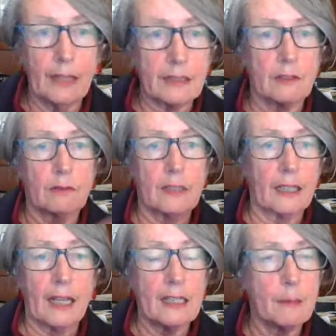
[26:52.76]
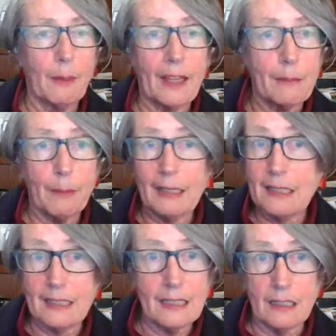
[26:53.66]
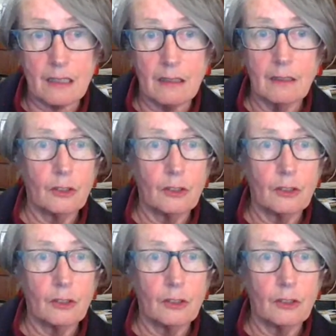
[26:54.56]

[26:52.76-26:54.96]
next decades, but it didn't,